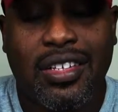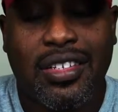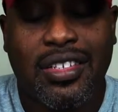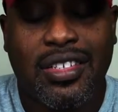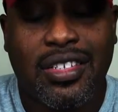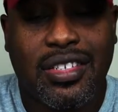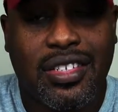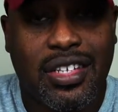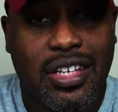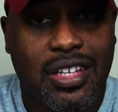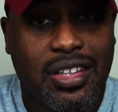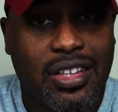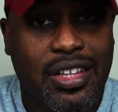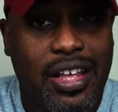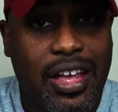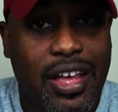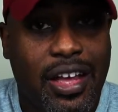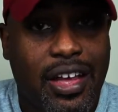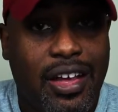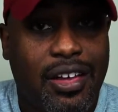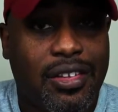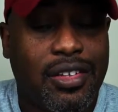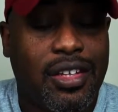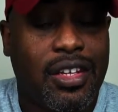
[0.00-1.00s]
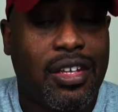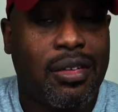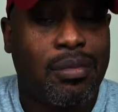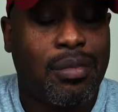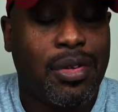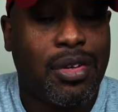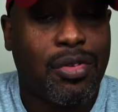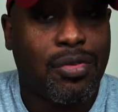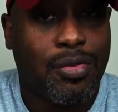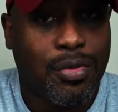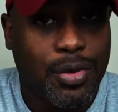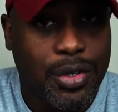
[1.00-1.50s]
Sit down and
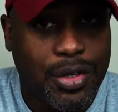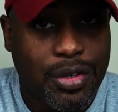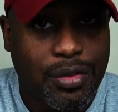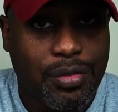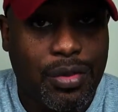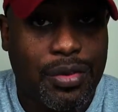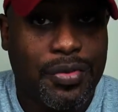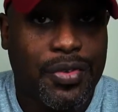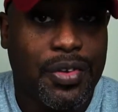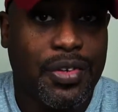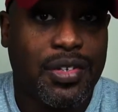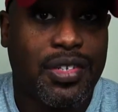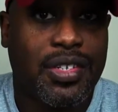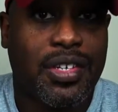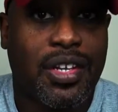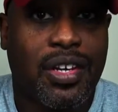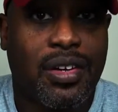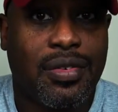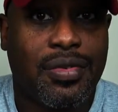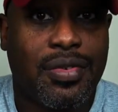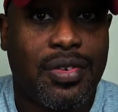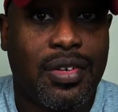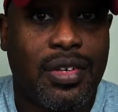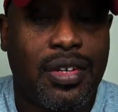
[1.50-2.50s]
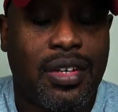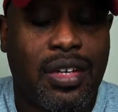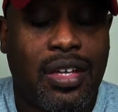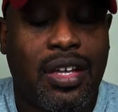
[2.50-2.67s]
be real with yourself.